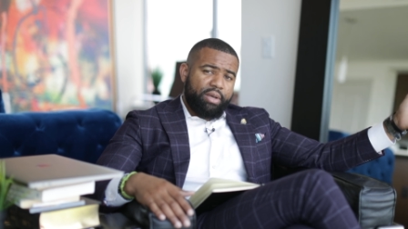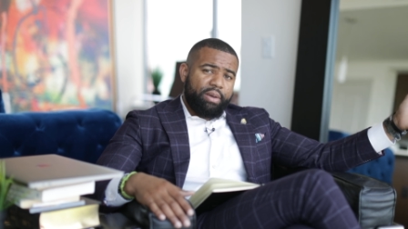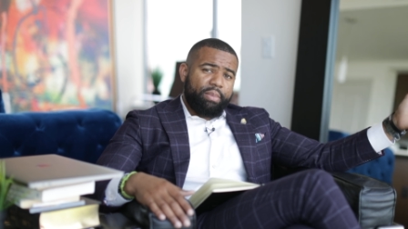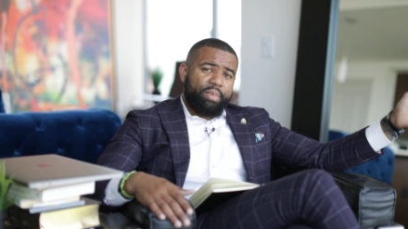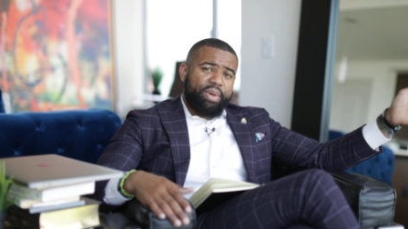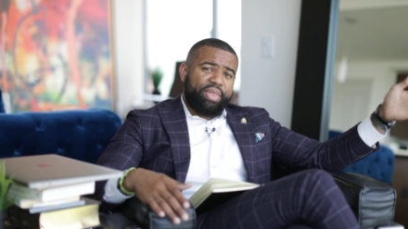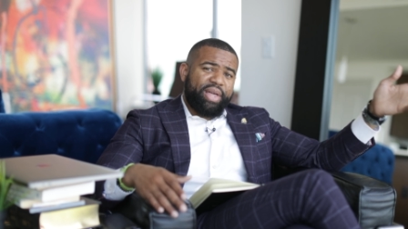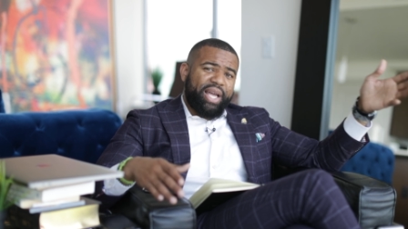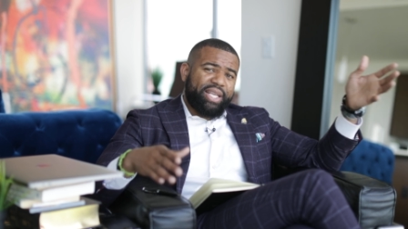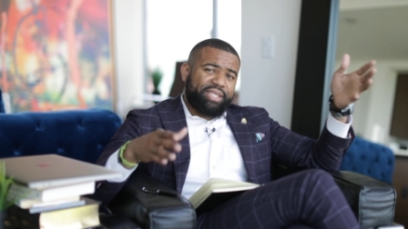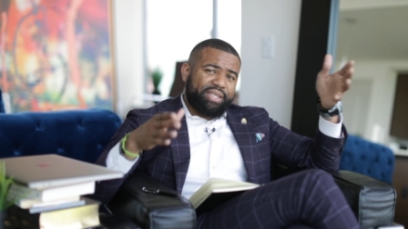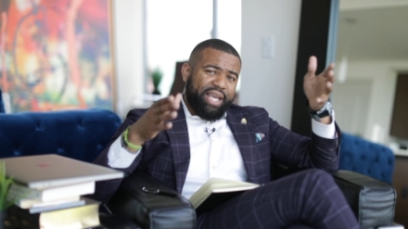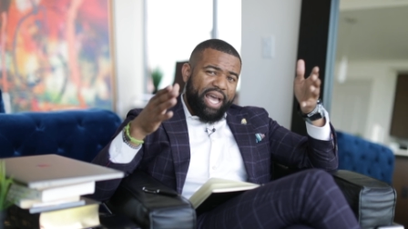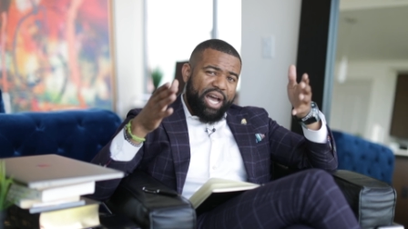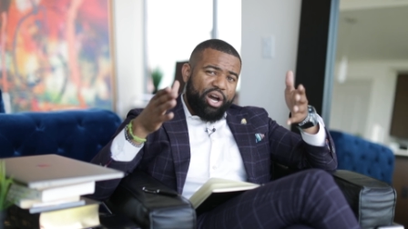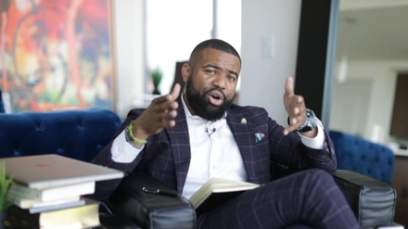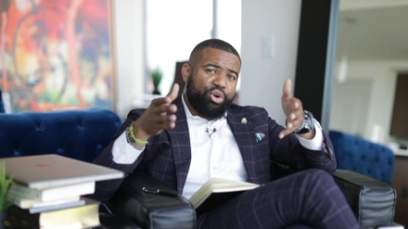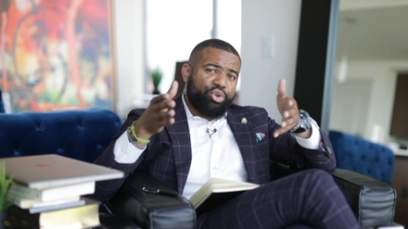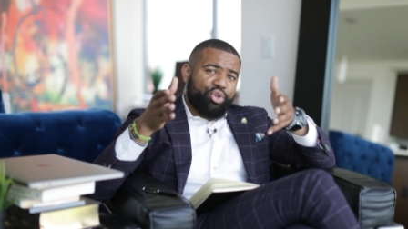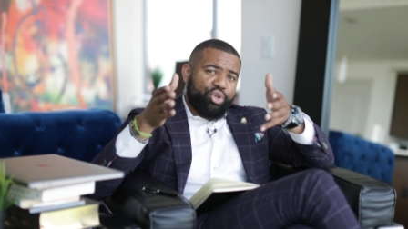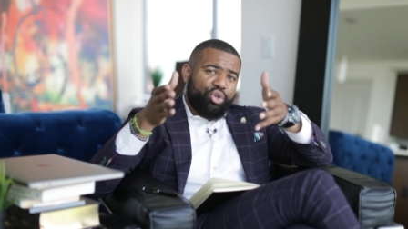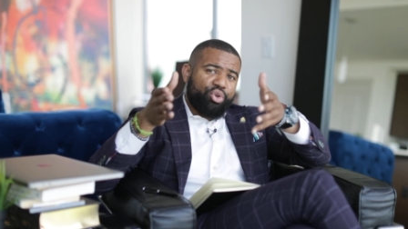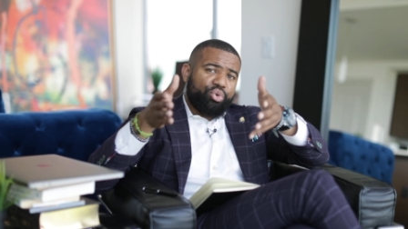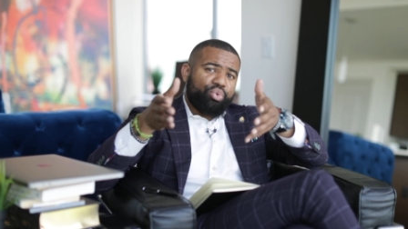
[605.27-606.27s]
But that's
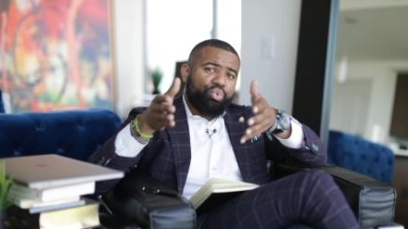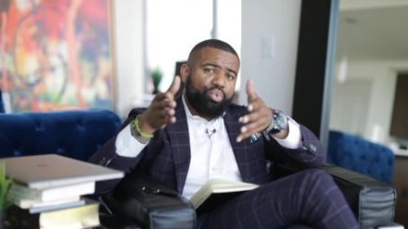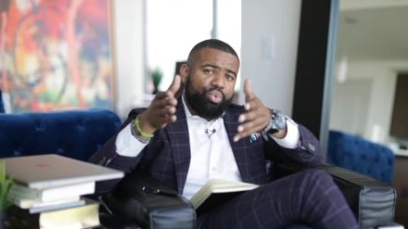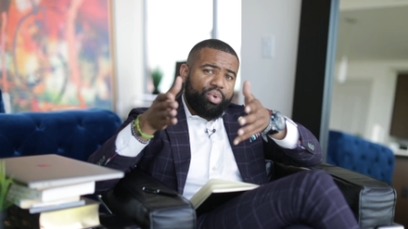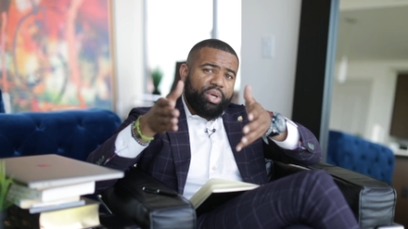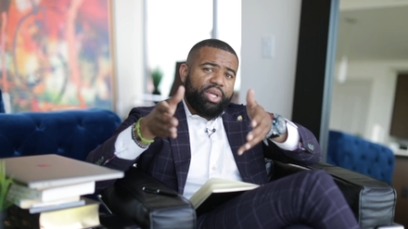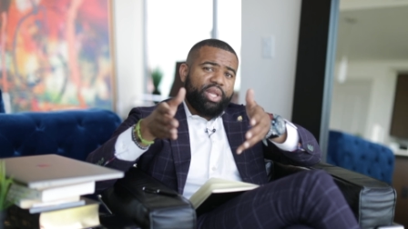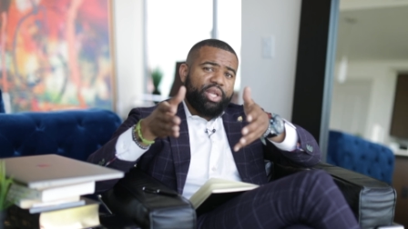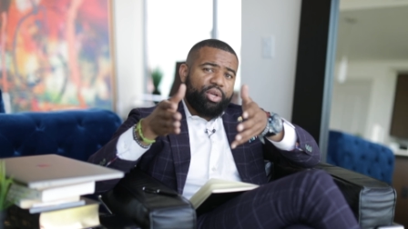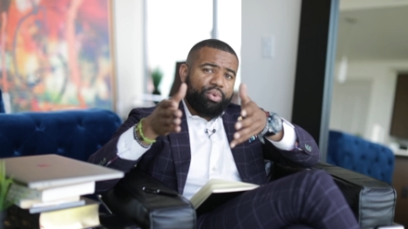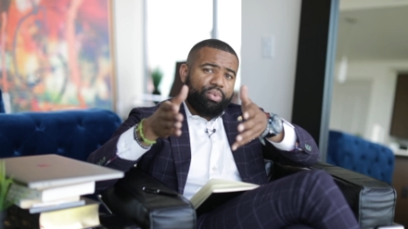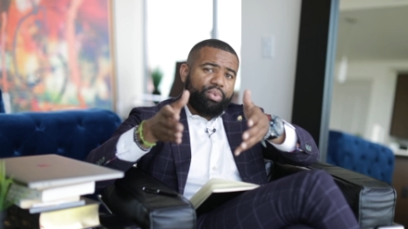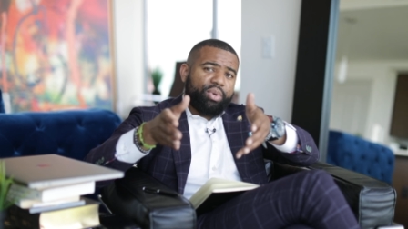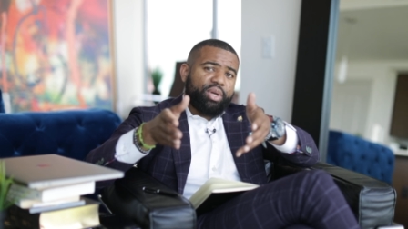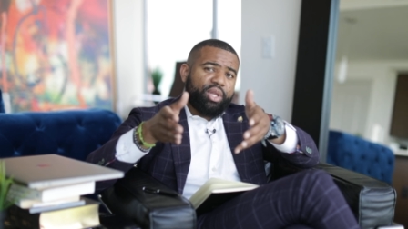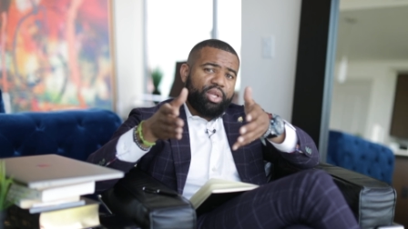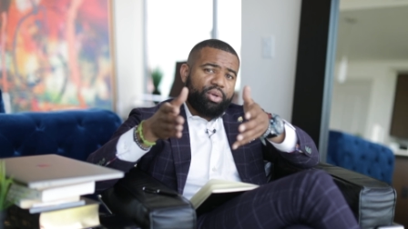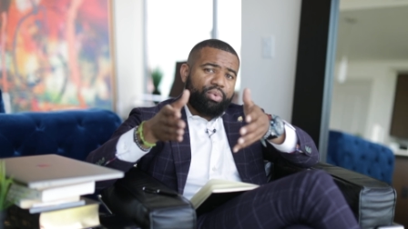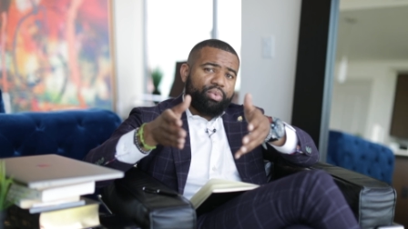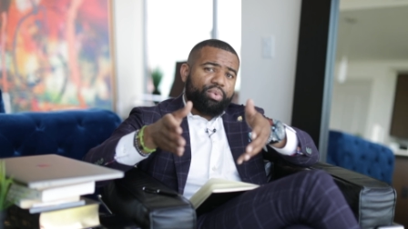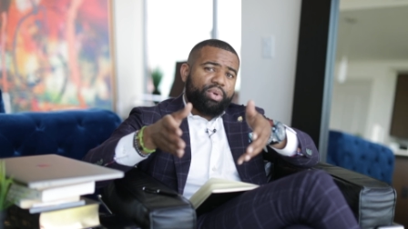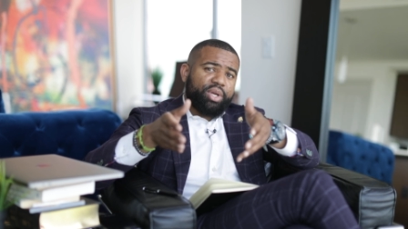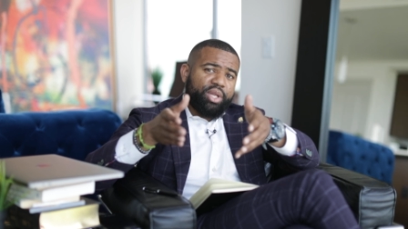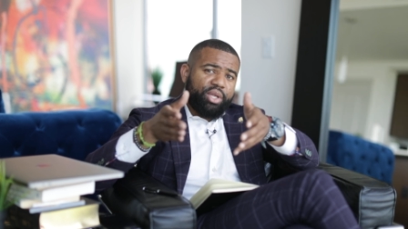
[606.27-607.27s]
how you really
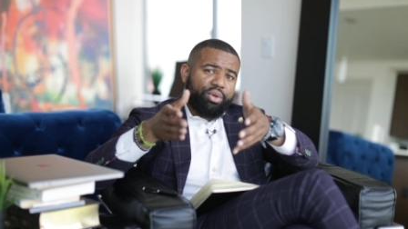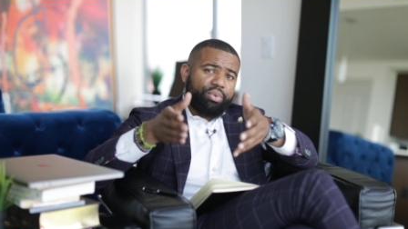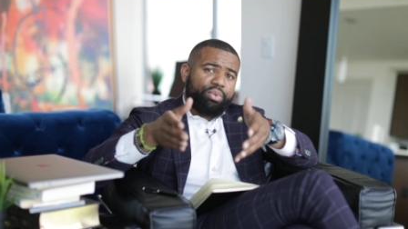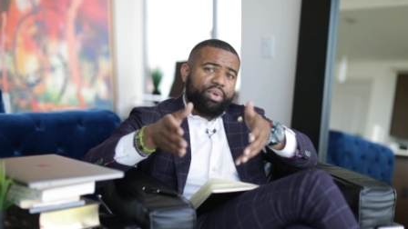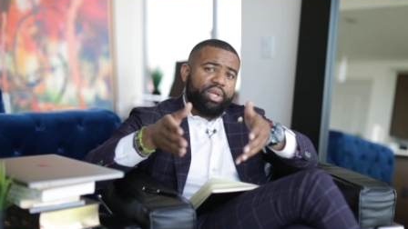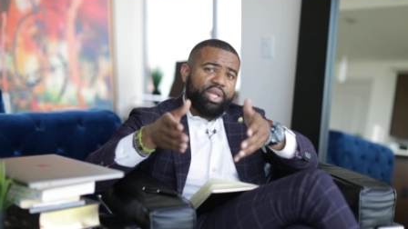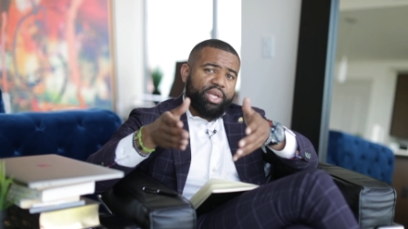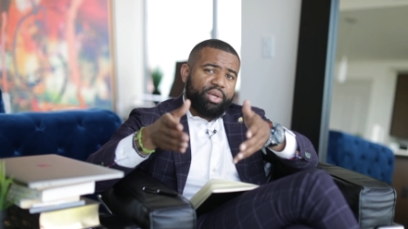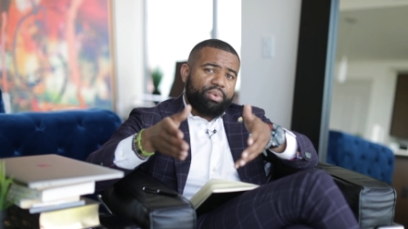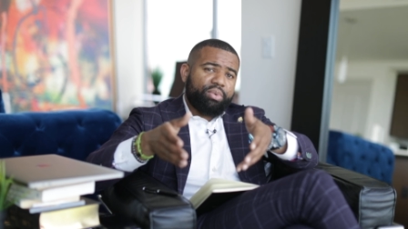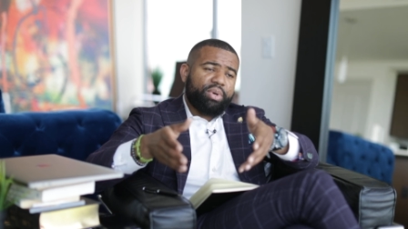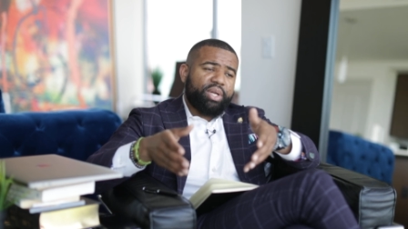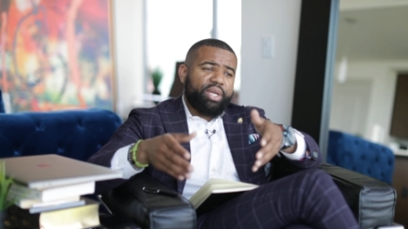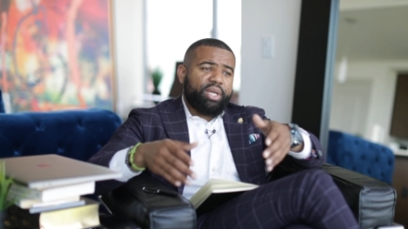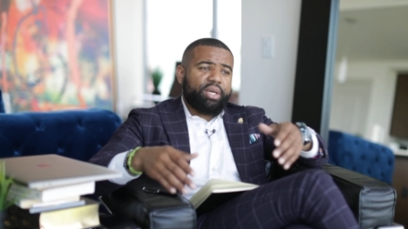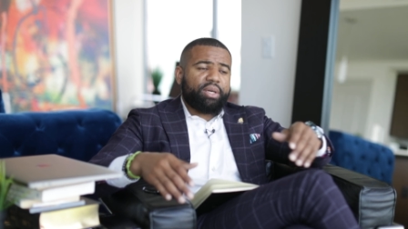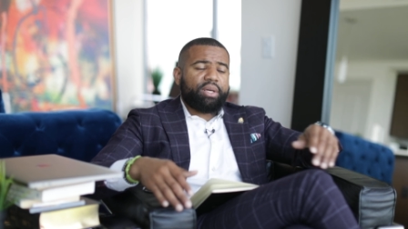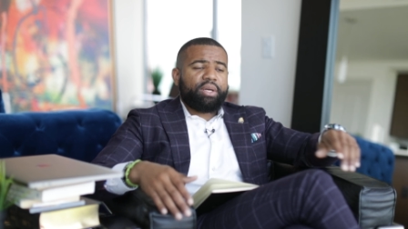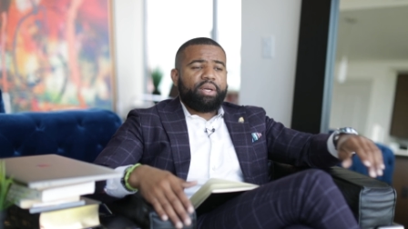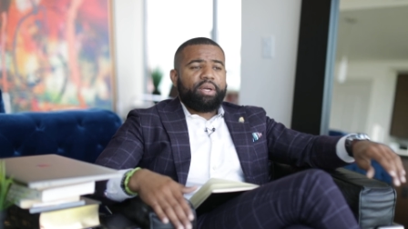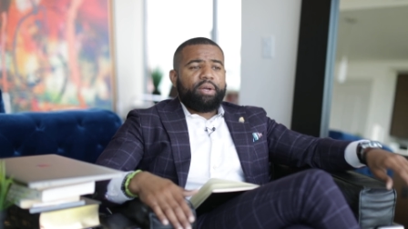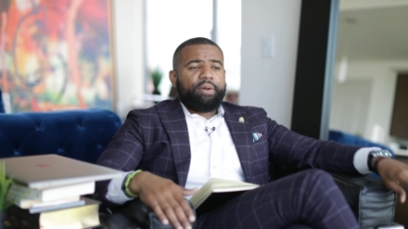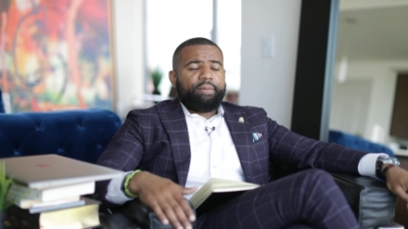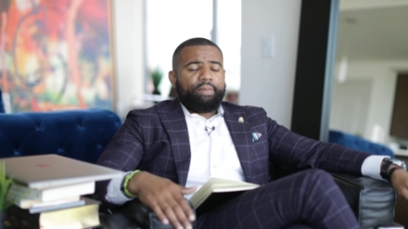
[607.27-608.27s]
want to
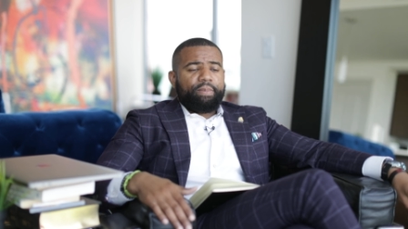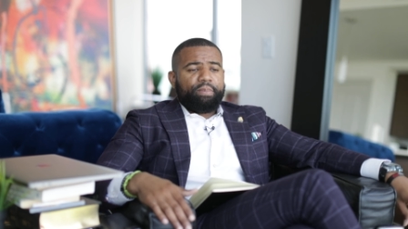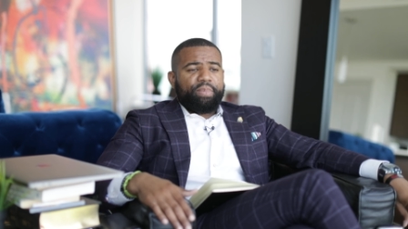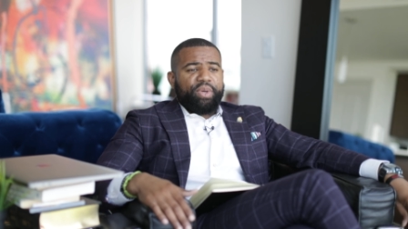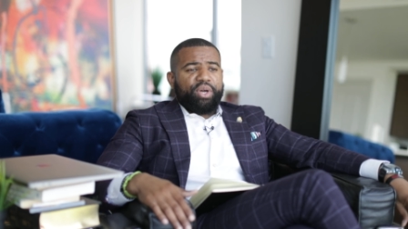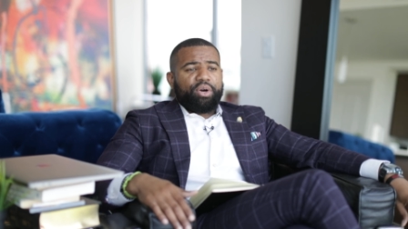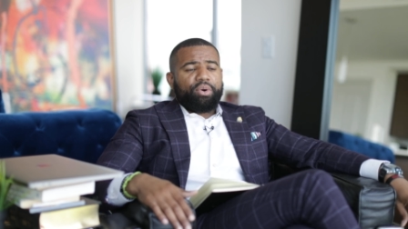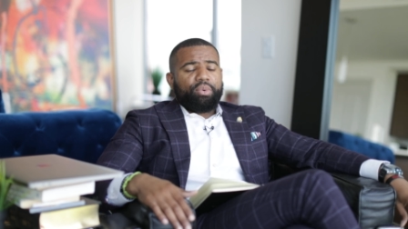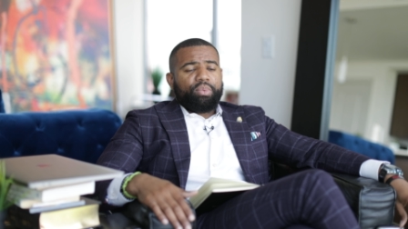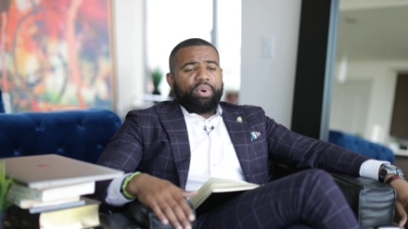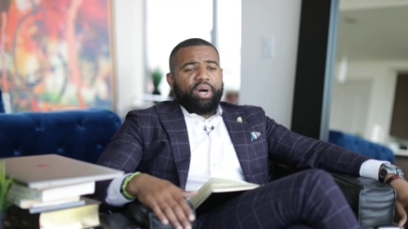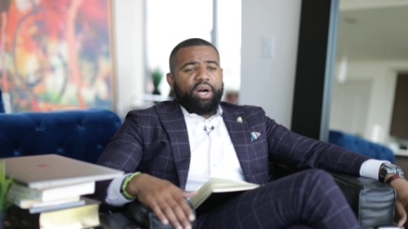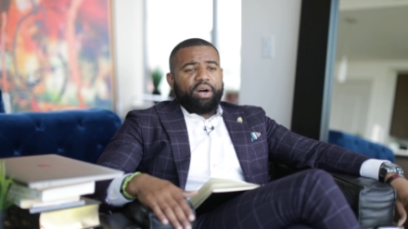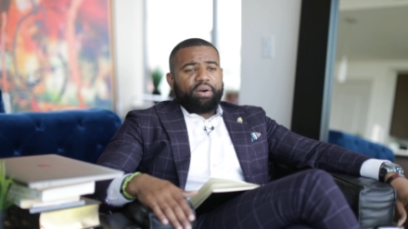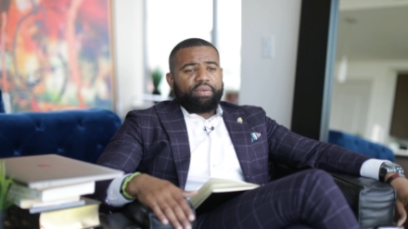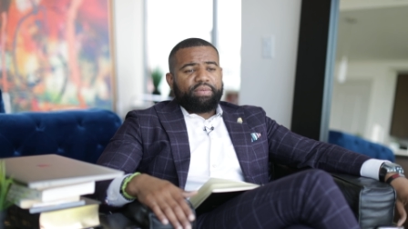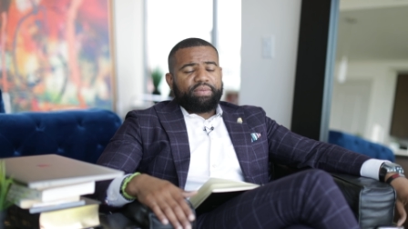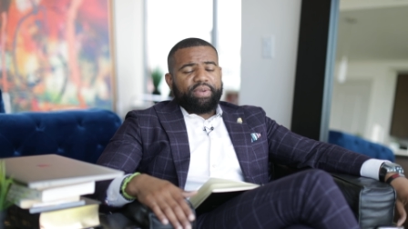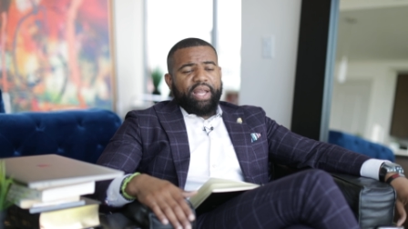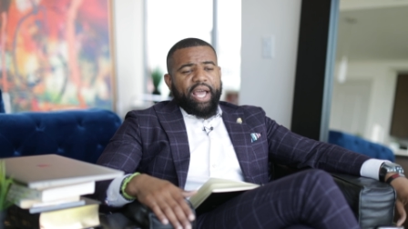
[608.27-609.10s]
build wealth.